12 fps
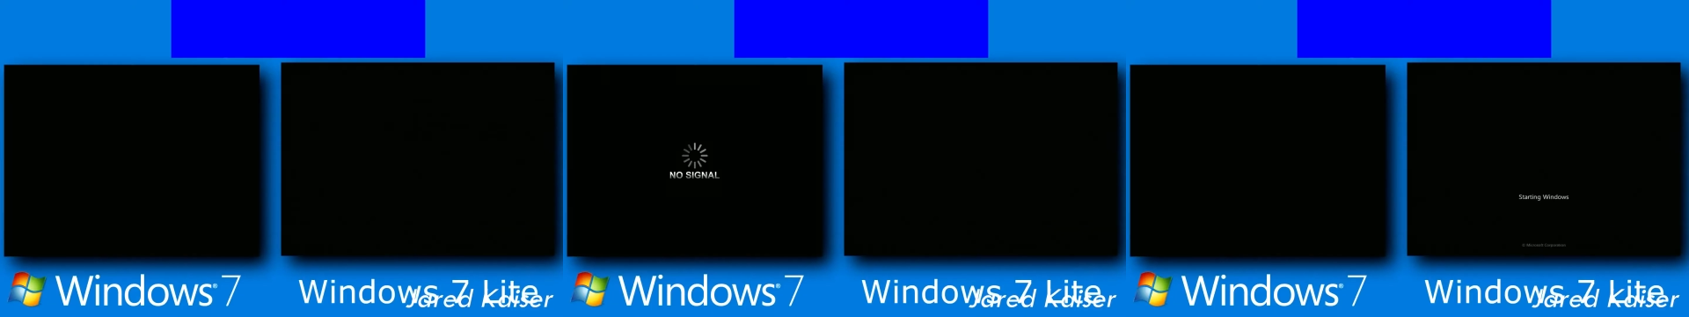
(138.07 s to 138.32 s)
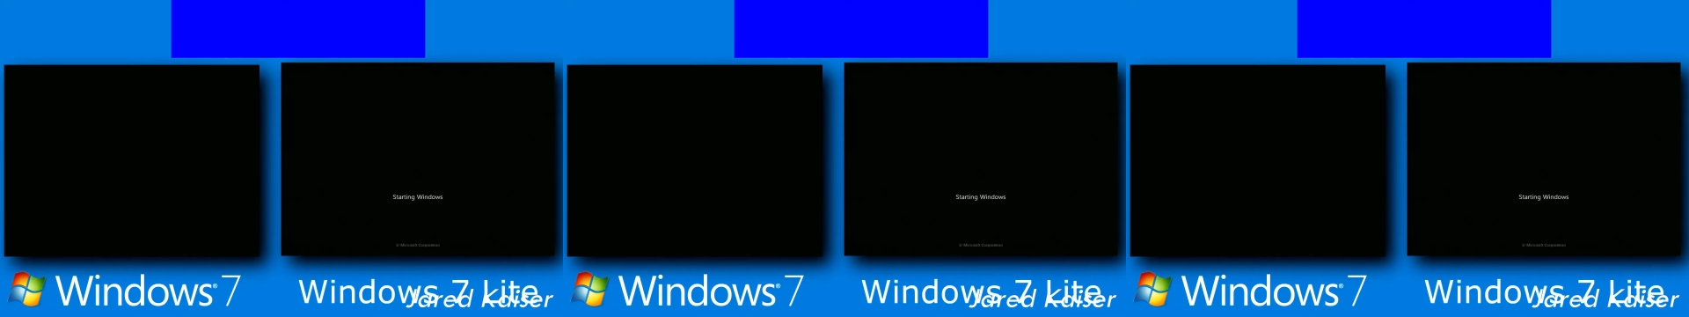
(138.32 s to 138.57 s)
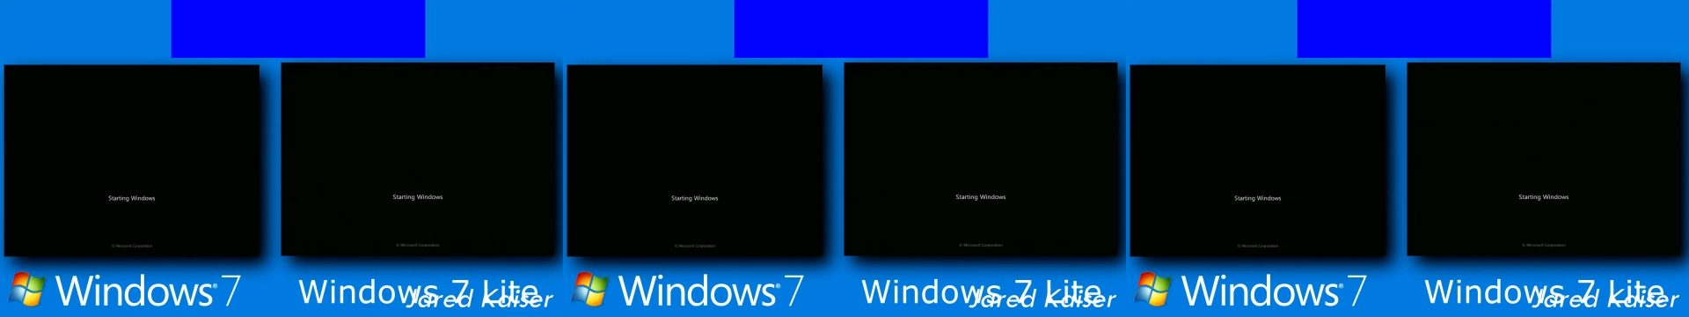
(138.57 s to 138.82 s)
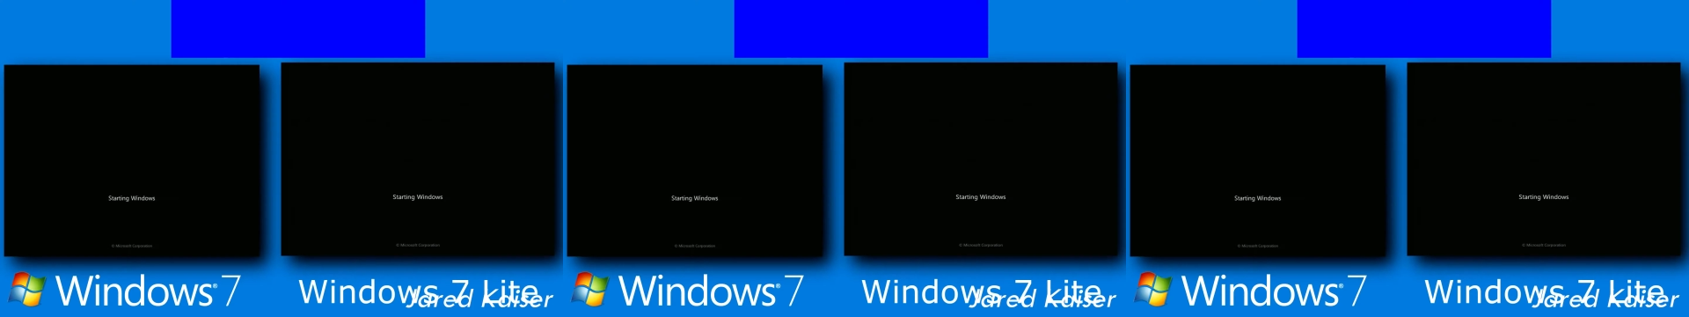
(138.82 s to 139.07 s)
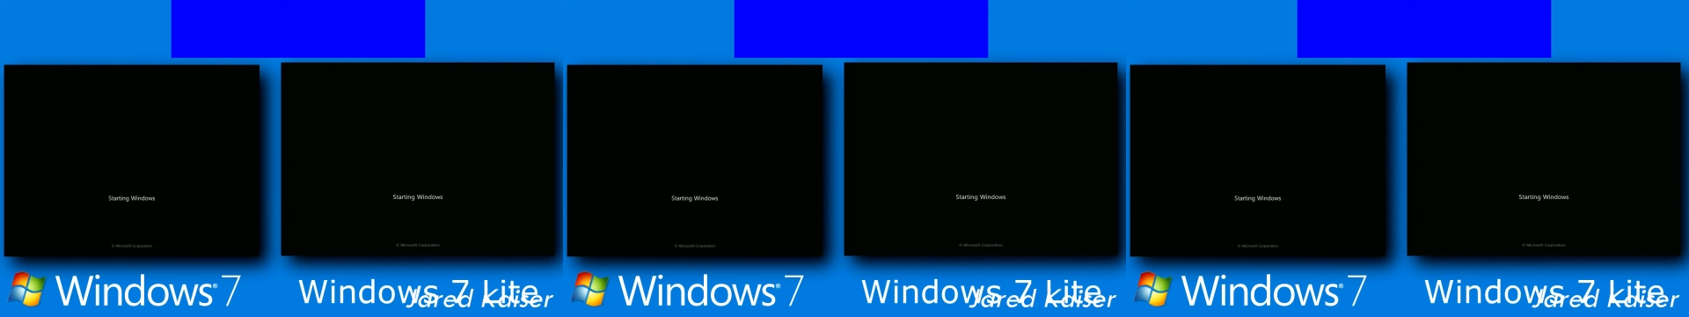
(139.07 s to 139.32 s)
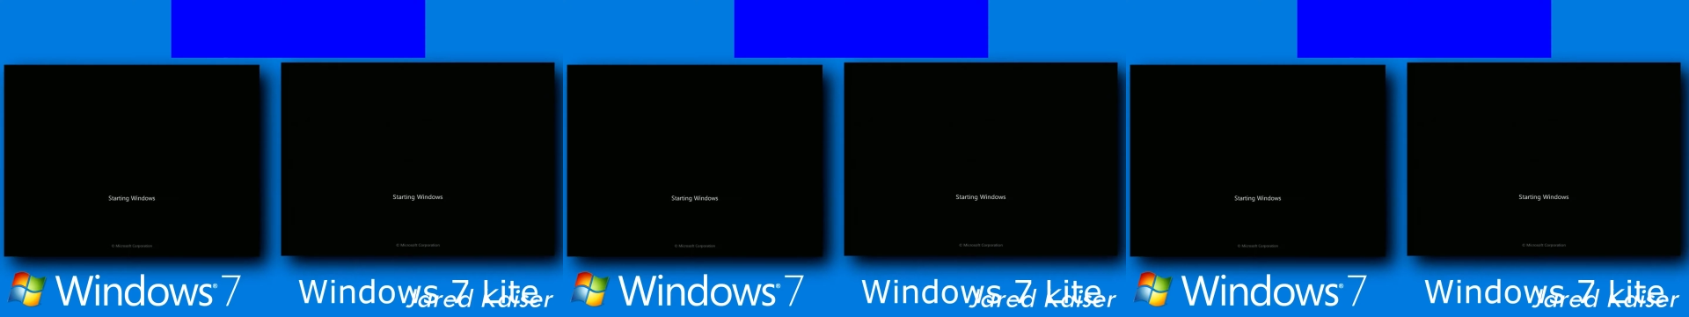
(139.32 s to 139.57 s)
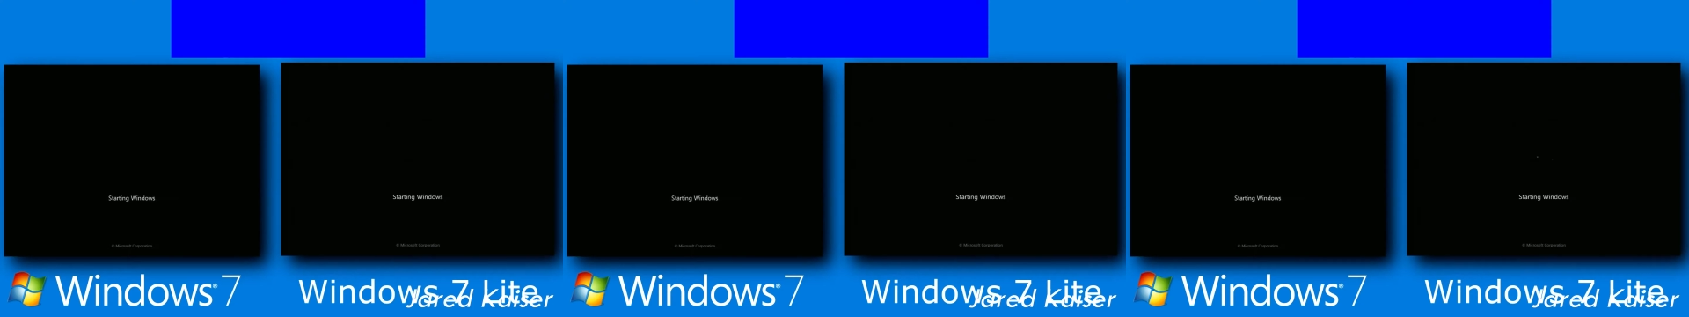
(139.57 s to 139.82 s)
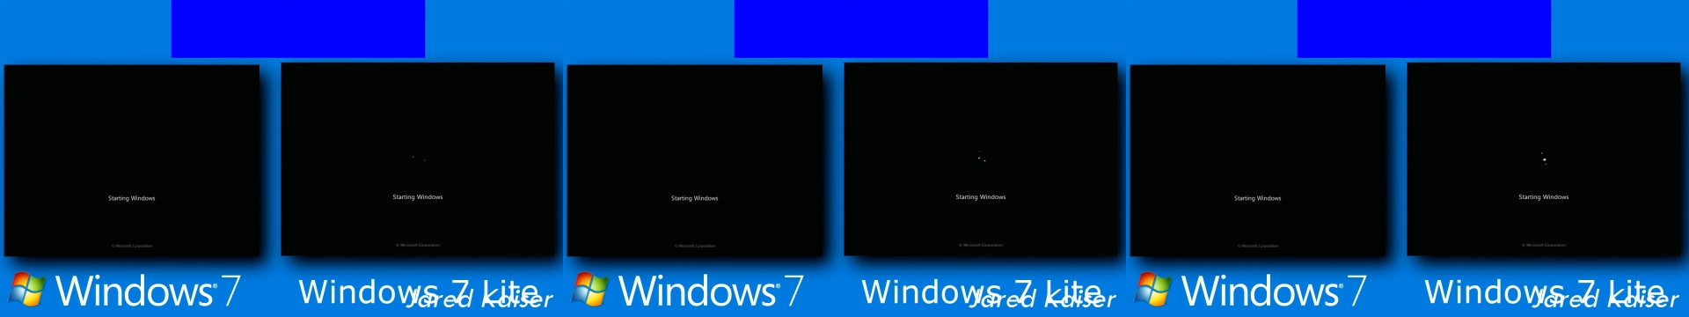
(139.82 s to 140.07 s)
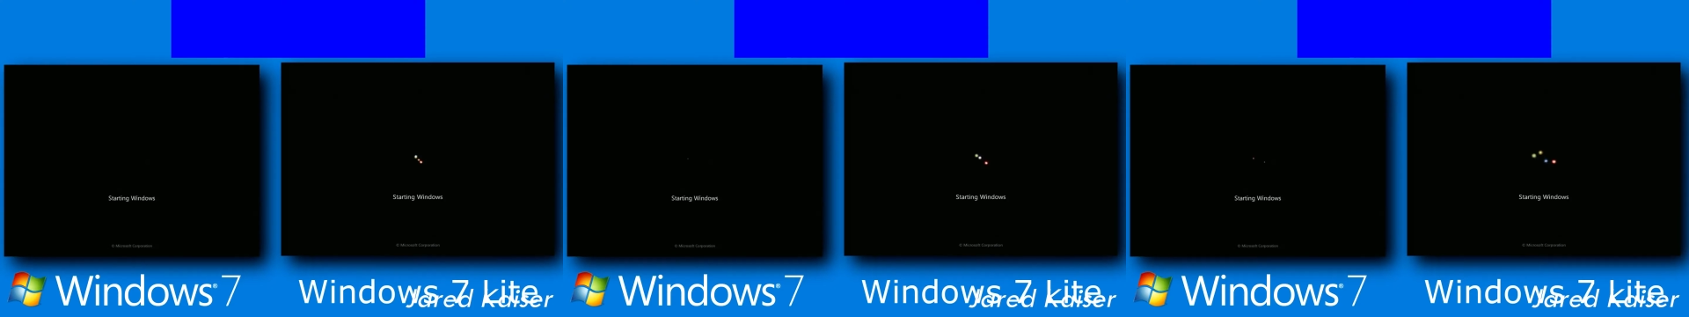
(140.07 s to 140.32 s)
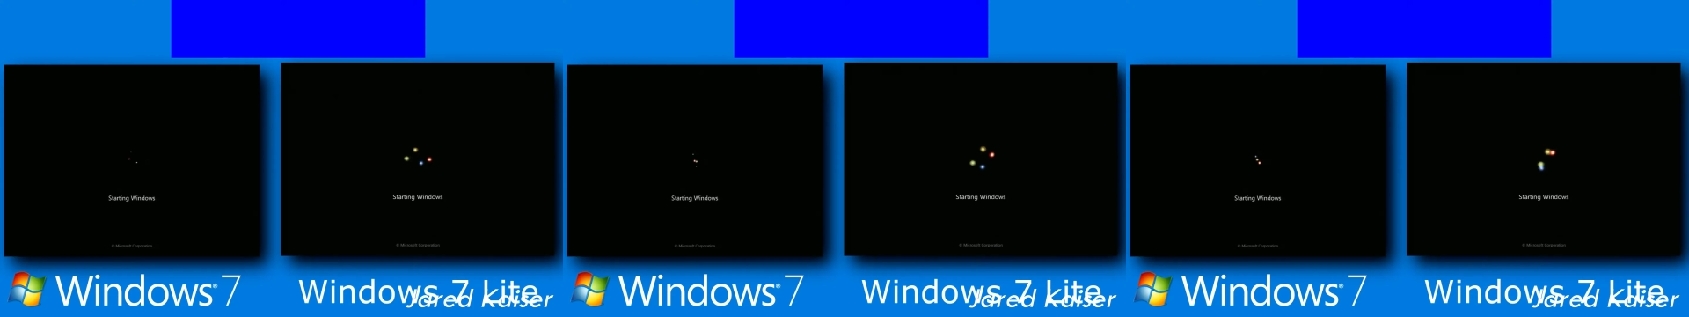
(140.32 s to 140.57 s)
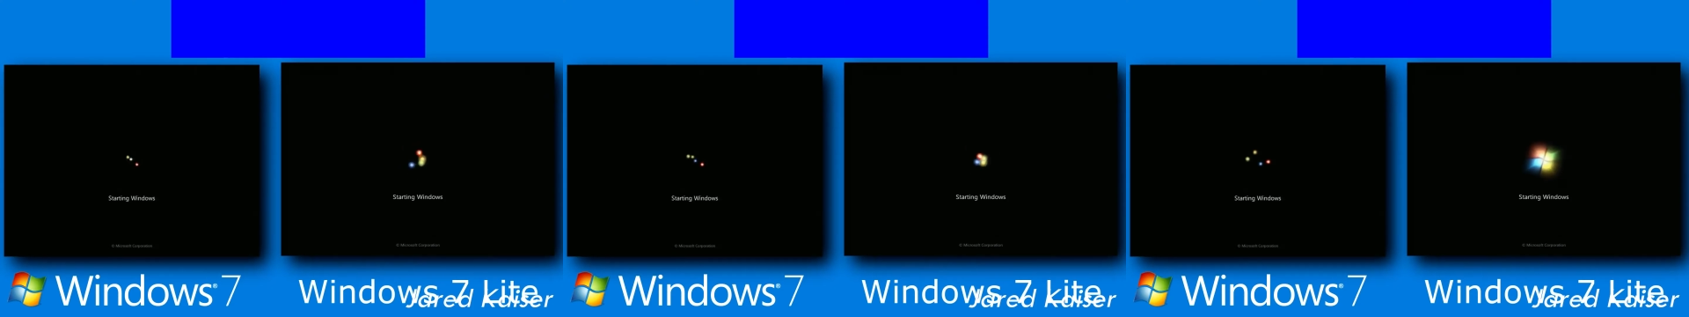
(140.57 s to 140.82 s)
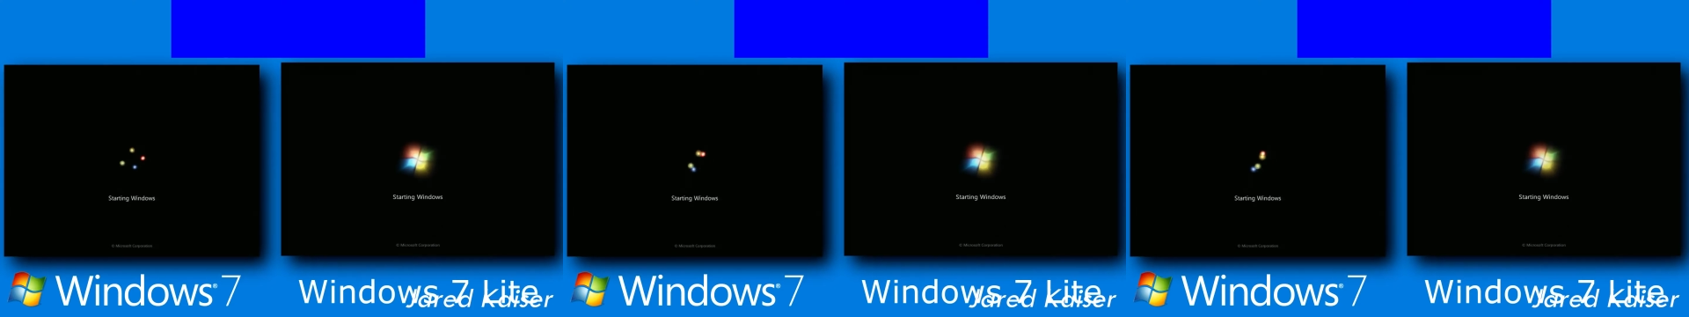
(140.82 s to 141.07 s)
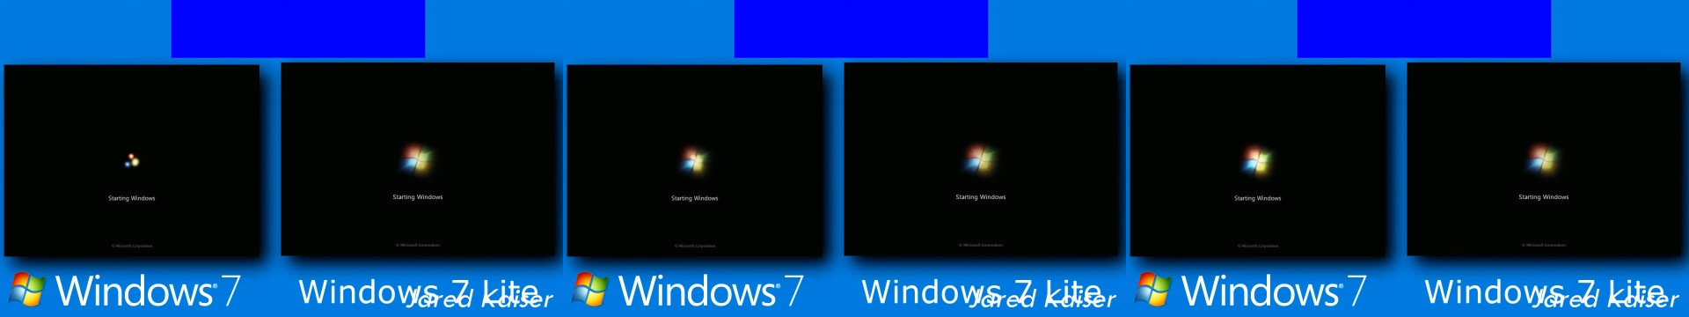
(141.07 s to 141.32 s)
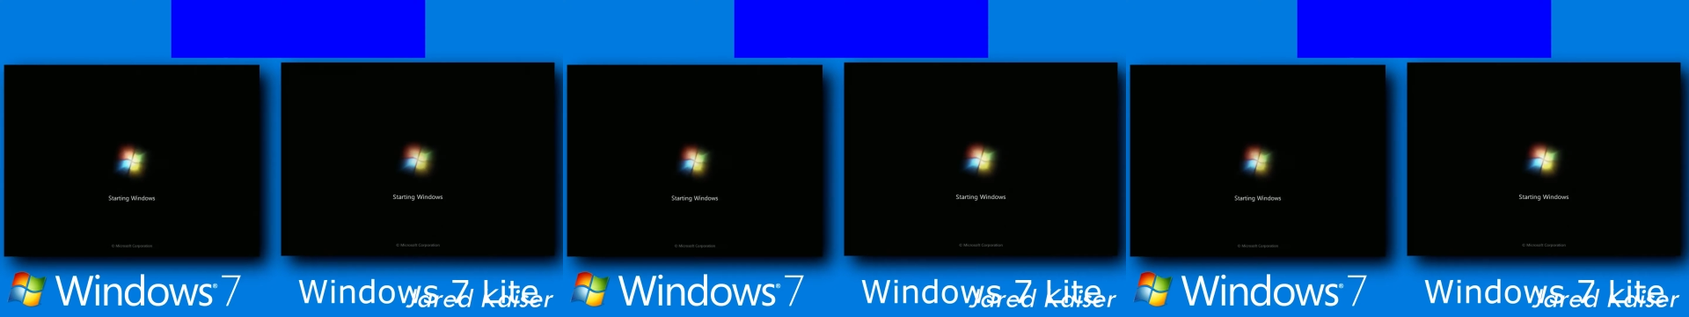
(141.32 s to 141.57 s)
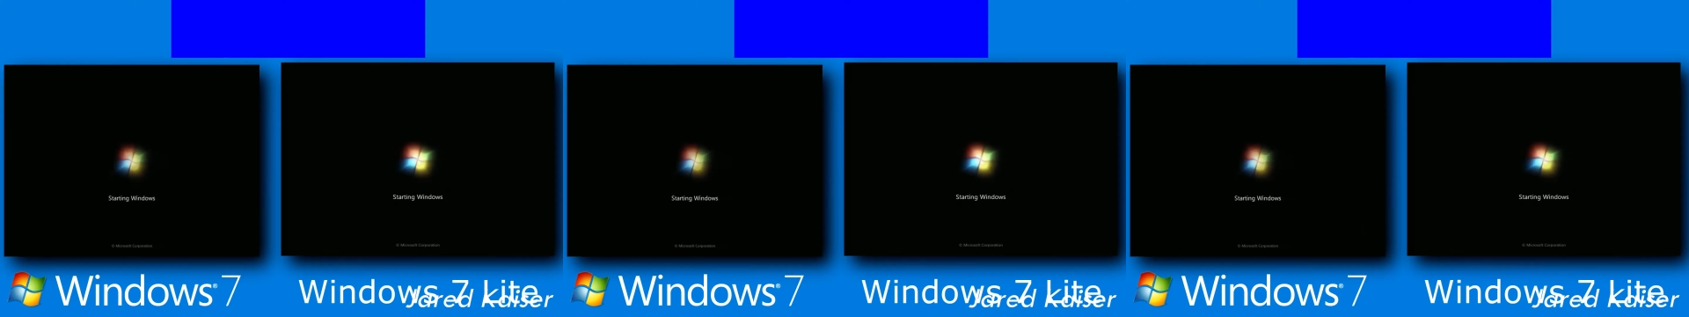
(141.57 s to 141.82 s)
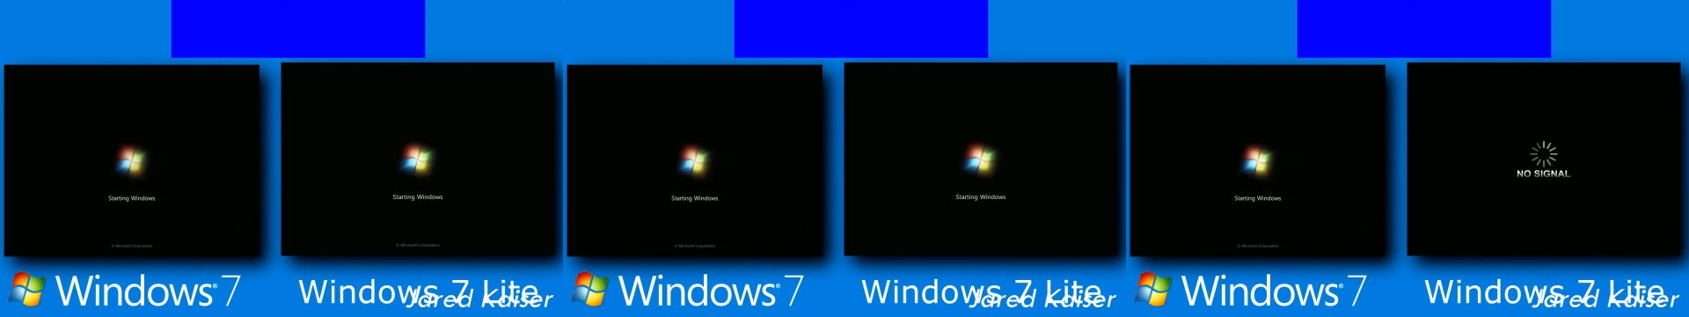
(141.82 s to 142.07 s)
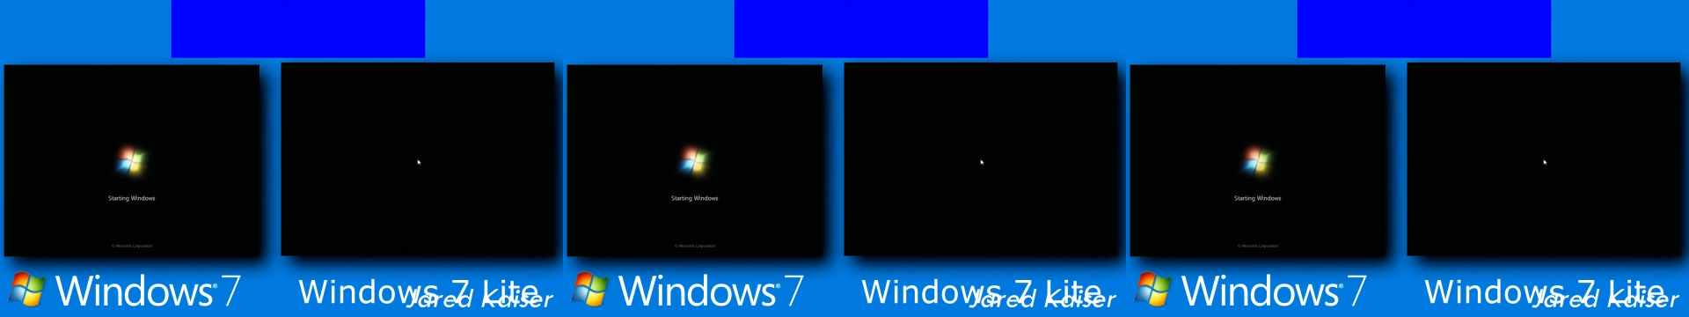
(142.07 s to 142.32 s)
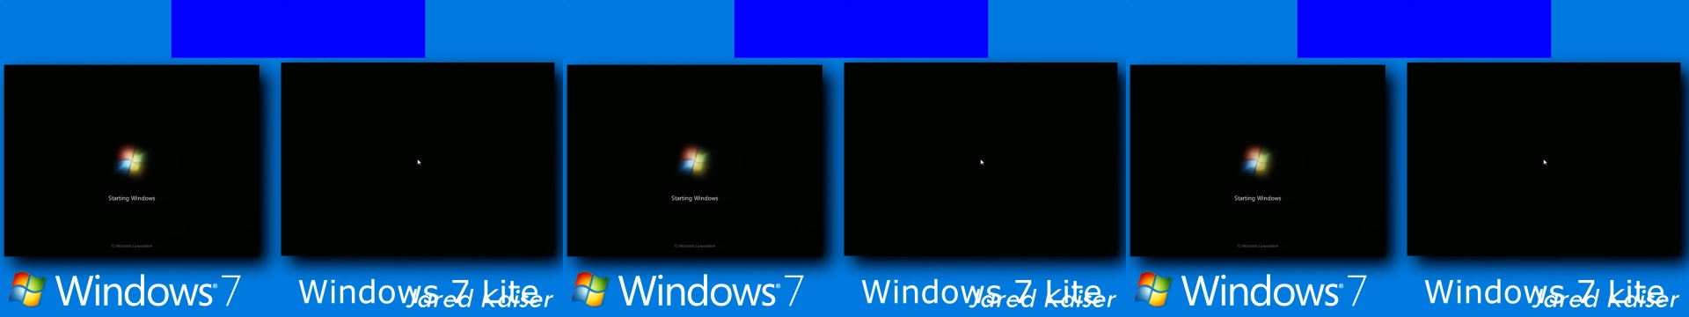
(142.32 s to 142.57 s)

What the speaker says: Nobody's mouth can be seen.